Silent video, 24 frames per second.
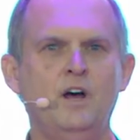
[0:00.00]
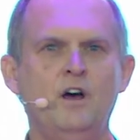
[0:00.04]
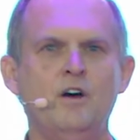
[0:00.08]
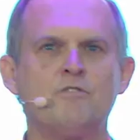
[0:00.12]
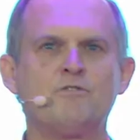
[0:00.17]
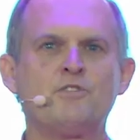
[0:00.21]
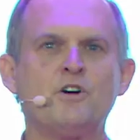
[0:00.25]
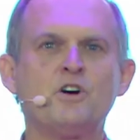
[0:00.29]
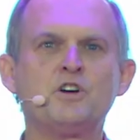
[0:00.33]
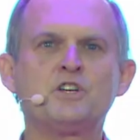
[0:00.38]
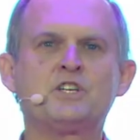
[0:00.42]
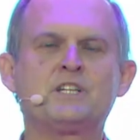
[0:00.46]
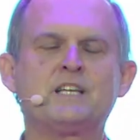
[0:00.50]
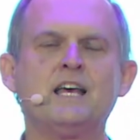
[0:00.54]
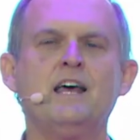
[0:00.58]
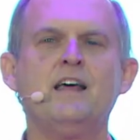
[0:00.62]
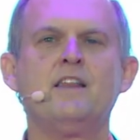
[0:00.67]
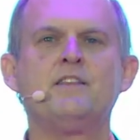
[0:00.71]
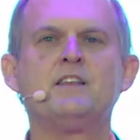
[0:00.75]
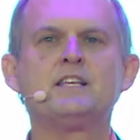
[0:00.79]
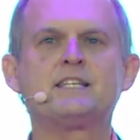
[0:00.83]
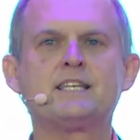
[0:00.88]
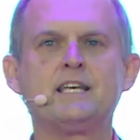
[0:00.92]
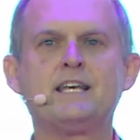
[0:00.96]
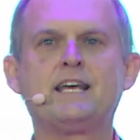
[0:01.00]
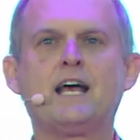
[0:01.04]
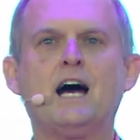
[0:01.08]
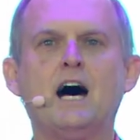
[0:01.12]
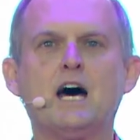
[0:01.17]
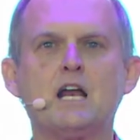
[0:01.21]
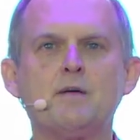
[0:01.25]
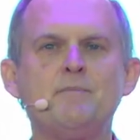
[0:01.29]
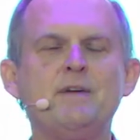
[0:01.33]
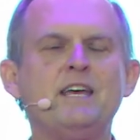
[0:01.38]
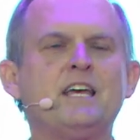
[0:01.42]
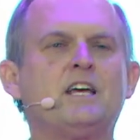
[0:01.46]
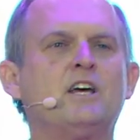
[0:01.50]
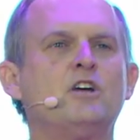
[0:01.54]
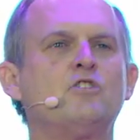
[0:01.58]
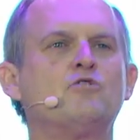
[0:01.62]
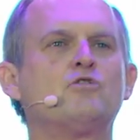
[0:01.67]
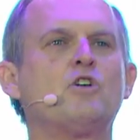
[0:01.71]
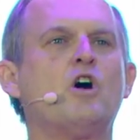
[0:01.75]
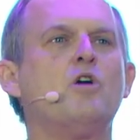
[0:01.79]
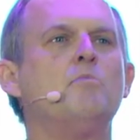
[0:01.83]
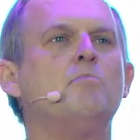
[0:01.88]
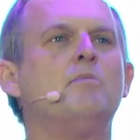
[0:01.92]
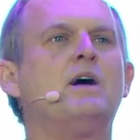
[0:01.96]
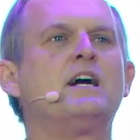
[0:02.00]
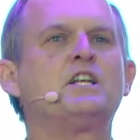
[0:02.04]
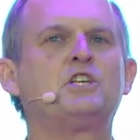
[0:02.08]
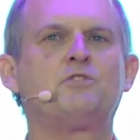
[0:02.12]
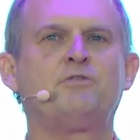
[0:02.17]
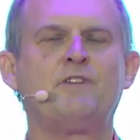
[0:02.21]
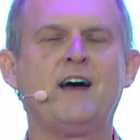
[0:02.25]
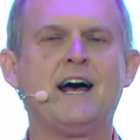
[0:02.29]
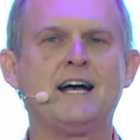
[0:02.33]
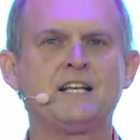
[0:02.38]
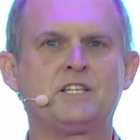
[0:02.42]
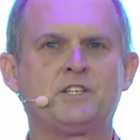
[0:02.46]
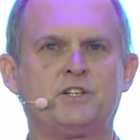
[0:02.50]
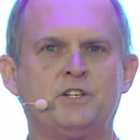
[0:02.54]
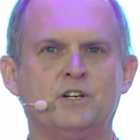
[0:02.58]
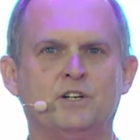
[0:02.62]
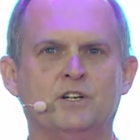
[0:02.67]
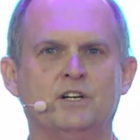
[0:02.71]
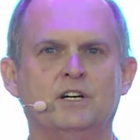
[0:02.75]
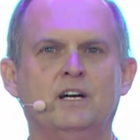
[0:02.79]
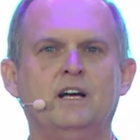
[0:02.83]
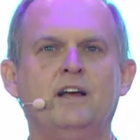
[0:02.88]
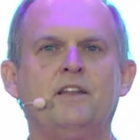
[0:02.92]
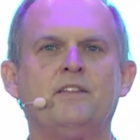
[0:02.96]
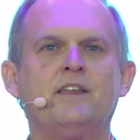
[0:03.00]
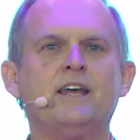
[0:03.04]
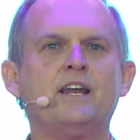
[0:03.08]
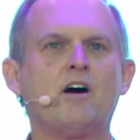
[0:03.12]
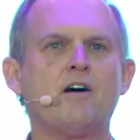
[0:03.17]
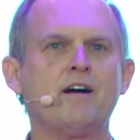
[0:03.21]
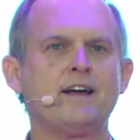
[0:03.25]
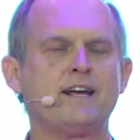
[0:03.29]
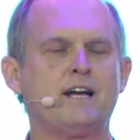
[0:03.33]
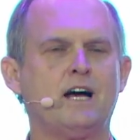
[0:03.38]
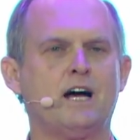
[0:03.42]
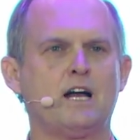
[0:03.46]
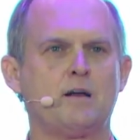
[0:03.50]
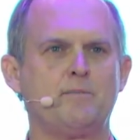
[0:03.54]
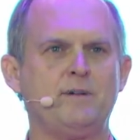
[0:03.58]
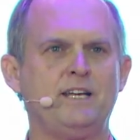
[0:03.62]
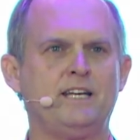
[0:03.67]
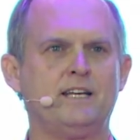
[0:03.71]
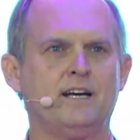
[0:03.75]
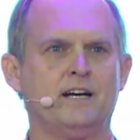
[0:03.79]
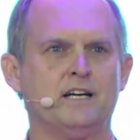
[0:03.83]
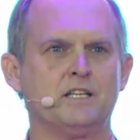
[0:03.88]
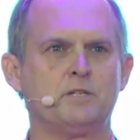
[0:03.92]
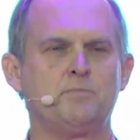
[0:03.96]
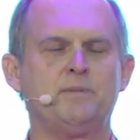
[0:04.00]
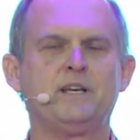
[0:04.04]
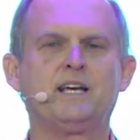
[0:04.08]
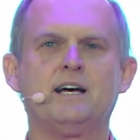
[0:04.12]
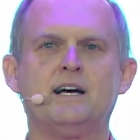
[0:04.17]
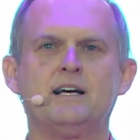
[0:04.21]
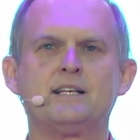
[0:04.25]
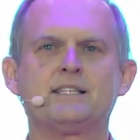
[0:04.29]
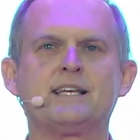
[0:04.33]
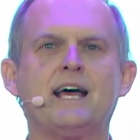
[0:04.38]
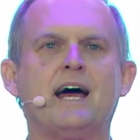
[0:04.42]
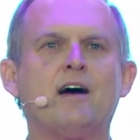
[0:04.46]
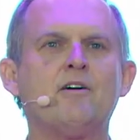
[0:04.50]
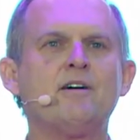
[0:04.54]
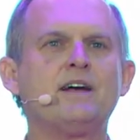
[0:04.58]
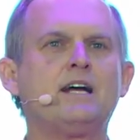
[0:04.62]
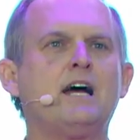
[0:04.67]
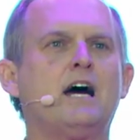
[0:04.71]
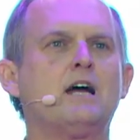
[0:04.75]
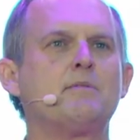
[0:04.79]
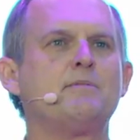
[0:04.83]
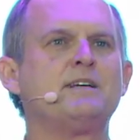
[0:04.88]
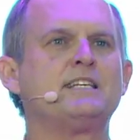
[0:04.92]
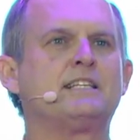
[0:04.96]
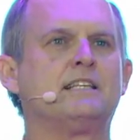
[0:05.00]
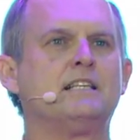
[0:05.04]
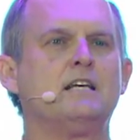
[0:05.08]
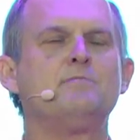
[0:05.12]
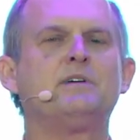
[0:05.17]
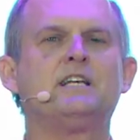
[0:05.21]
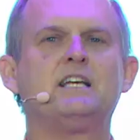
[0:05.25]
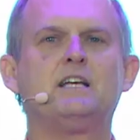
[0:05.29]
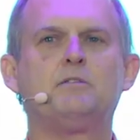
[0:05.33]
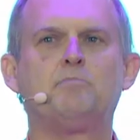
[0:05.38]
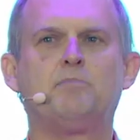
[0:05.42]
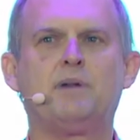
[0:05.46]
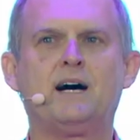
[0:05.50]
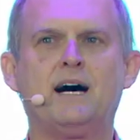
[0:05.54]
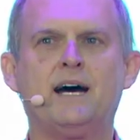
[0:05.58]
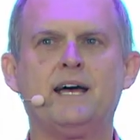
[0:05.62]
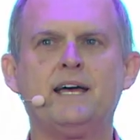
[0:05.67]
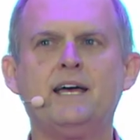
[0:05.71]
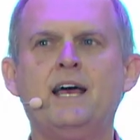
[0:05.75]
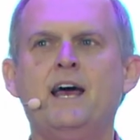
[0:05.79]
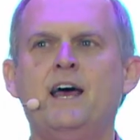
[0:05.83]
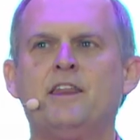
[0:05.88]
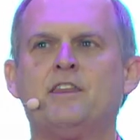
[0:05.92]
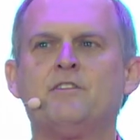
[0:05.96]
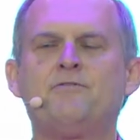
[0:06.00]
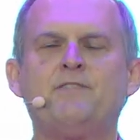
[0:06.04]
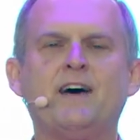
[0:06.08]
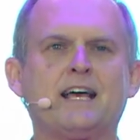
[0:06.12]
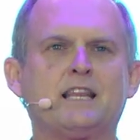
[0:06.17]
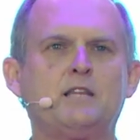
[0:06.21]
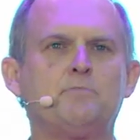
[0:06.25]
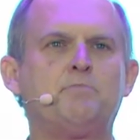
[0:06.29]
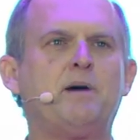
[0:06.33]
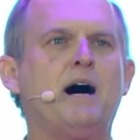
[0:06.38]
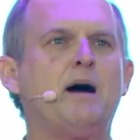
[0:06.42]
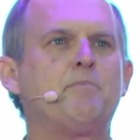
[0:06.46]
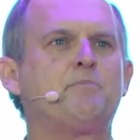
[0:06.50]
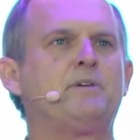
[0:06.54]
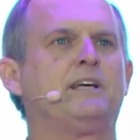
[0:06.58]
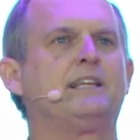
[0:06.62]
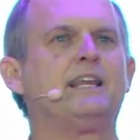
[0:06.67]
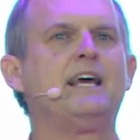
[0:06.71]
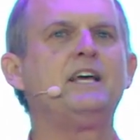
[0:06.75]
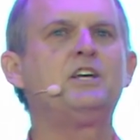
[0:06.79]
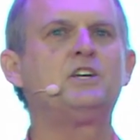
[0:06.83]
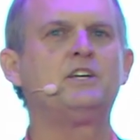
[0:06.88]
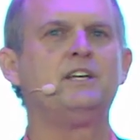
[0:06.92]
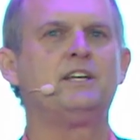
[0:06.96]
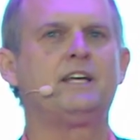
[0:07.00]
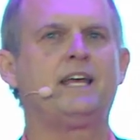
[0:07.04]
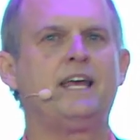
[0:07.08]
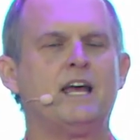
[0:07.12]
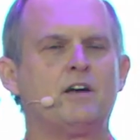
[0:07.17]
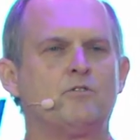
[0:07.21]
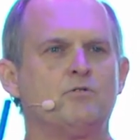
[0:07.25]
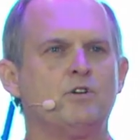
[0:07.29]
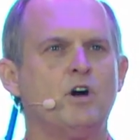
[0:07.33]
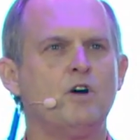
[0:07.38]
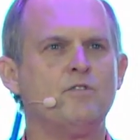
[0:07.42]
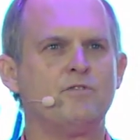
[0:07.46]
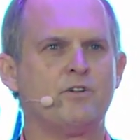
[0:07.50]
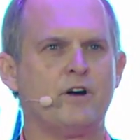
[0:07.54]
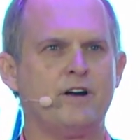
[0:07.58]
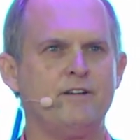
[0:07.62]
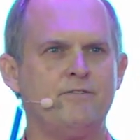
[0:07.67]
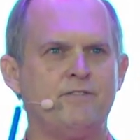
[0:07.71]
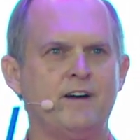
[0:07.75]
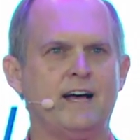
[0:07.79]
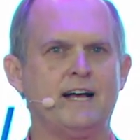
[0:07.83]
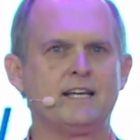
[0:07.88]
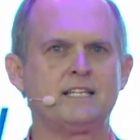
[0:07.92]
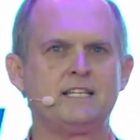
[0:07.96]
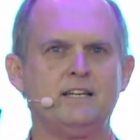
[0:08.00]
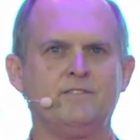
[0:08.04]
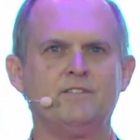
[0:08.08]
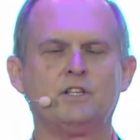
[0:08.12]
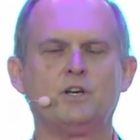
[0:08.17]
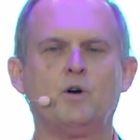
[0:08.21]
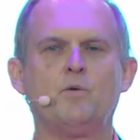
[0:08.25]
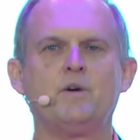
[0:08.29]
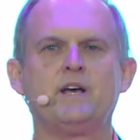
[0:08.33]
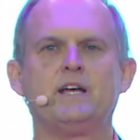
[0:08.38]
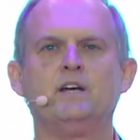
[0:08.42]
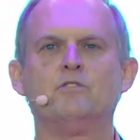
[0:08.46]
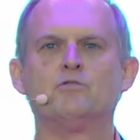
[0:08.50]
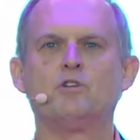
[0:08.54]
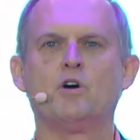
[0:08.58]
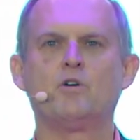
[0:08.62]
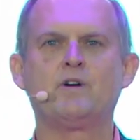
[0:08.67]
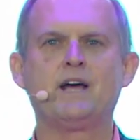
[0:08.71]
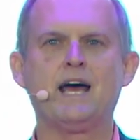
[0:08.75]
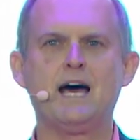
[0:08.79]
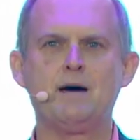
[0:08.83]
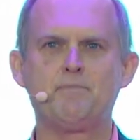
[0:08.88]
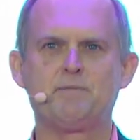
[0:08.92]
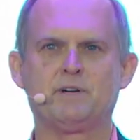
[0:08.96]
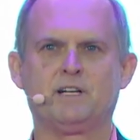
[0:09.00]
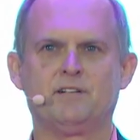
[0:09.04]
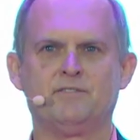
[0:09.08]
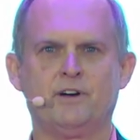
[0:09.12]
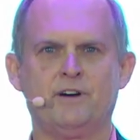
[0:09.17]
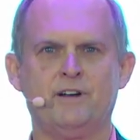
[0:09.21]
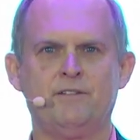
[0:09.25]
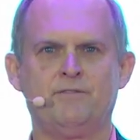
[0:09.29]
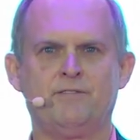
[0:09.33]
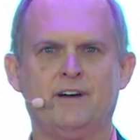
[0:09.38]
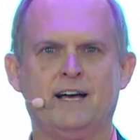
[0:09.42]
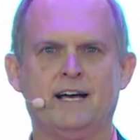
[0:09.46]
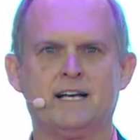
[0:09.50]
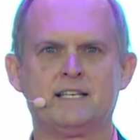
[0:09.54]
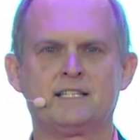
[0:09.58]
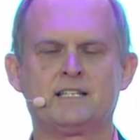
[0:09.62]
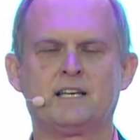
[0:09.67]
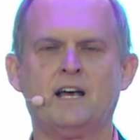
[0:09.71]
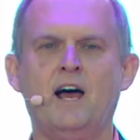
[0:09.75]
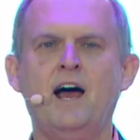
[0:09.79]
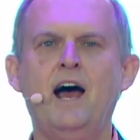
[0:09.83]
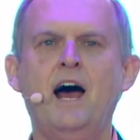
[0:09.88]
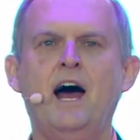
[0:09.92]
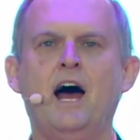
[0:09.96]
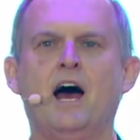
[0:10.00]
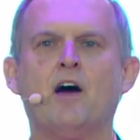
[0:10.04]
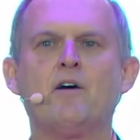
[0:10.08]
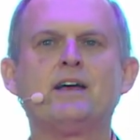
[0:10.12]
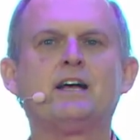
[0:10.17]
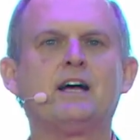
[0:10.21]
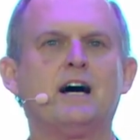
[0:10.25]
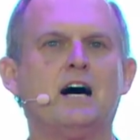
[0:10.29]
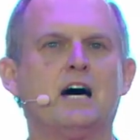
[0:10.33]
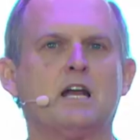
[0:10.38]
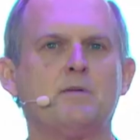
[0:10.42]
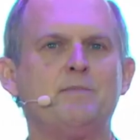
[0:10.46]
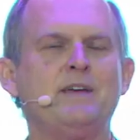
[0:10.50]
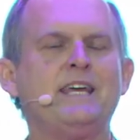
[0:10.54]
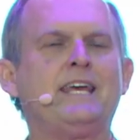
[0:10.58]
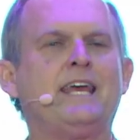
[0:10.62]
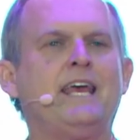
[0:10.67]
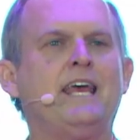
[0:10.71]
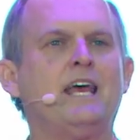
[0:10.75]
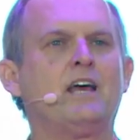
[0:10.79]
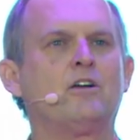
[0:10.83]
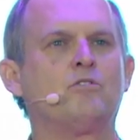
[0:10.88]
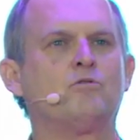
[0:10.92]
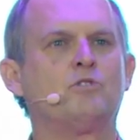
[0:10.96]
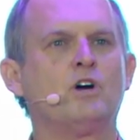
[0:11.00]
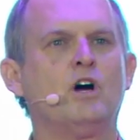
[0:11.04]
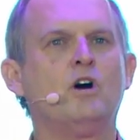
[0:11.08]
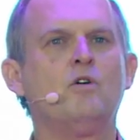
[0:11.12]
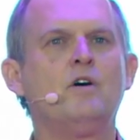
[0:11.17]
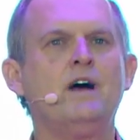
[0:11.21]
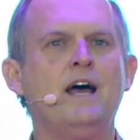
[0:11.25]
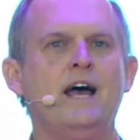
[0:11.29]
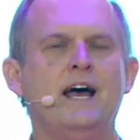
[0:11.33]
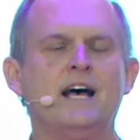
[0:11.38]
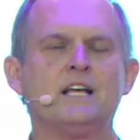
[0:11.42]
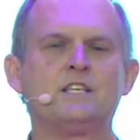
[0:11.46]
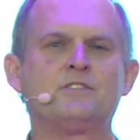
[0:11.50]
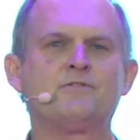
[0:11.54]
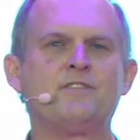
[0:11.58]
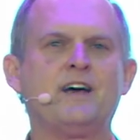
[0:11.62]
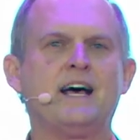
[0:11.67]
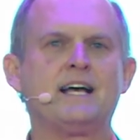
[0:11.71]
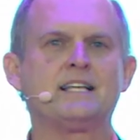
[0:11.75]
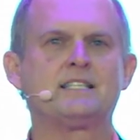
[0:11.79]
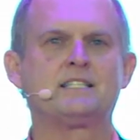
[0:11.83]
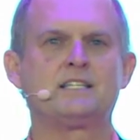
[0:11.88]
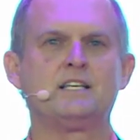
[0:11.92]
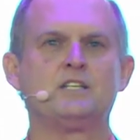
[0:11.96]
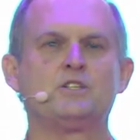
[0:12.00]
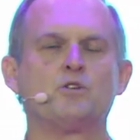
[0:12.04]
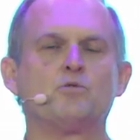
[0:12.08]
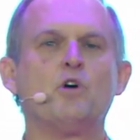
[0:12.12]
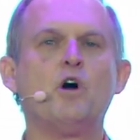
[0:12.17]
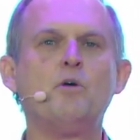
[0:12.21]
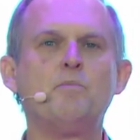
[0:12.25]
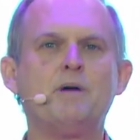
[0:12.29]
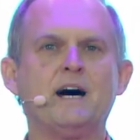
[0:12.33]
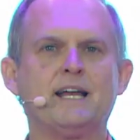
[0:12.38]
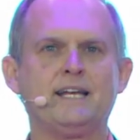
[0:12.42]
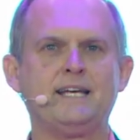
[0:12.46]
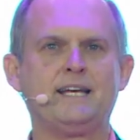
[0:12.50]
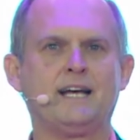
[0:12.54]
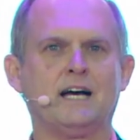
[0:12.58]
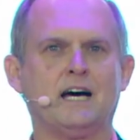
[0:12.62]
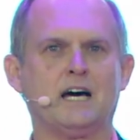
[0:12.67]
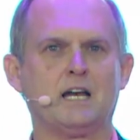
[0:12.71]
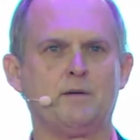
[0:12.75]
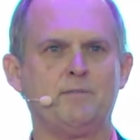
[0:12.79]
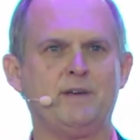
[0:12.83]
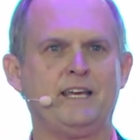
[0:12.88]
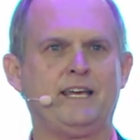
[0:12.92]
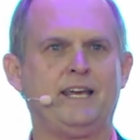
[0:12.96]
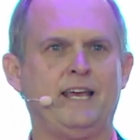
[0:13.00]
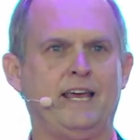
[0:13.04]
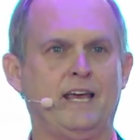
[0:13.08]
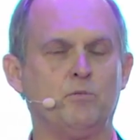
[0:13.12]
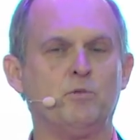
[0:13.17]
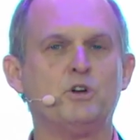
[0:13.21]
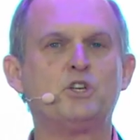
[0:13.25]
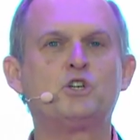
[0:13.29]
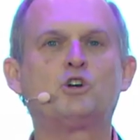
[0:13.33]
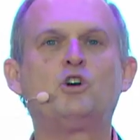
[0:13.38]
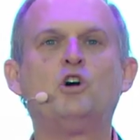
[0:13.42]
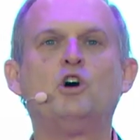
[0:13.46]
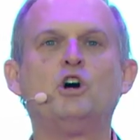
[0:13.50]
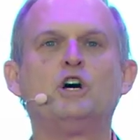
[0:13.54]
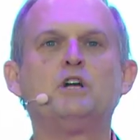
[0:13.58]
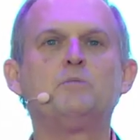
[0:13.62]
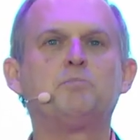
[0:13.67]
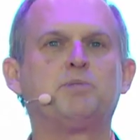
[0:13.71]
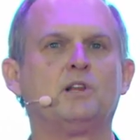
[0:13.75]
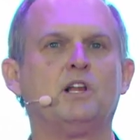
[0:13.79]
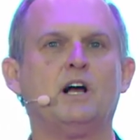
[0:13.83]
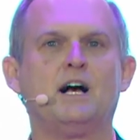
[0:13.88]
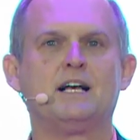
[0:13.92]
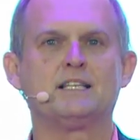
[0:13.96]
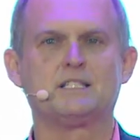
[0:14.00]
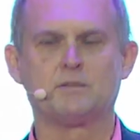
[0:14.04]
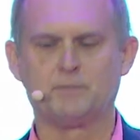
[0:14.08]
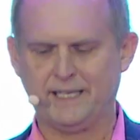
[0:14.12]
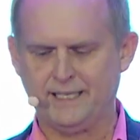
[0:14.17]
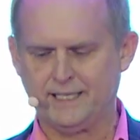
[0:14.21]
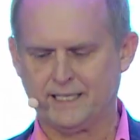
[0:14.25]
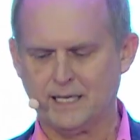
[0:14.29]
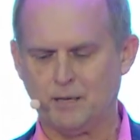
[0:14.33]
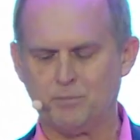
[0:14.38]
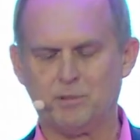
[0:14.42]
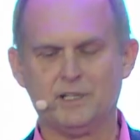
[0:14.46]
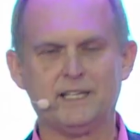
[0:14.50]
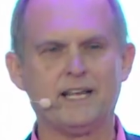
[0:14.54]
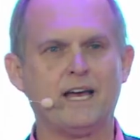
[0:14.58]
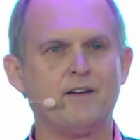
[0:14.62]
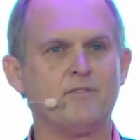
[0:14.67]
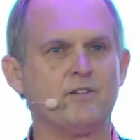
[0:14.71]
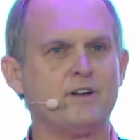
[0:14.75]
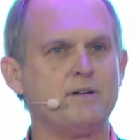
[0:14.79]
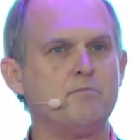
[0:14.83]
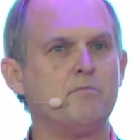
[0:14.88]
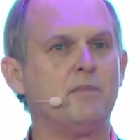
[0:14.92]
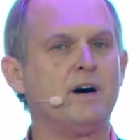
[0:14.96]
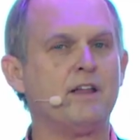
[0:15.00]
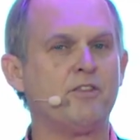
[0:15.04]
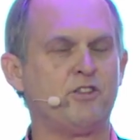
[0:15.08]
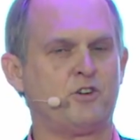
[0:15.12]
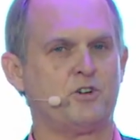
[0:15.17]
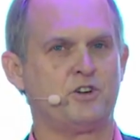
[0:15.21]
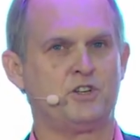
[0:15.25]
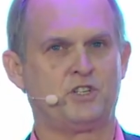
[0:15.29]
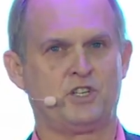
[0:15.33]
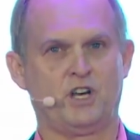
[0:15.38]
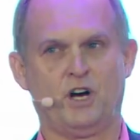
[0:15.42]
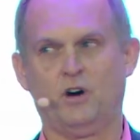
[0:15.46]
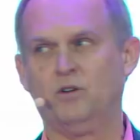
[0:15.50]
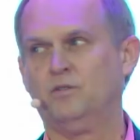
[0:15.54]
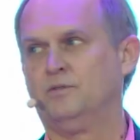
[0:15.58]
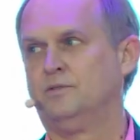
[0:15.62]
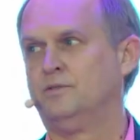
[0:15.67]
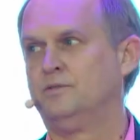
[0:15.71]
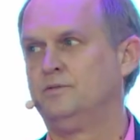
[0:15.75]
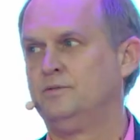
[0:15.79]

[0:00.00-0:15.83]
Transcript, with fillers: First, this economy can grow much faster than our economy does because our economy is limited by the fact that population can't grow very fast, even though we can grow capital very fast. Our economy can't grow as fast as a robot economy can, which could plausibly double every month or so.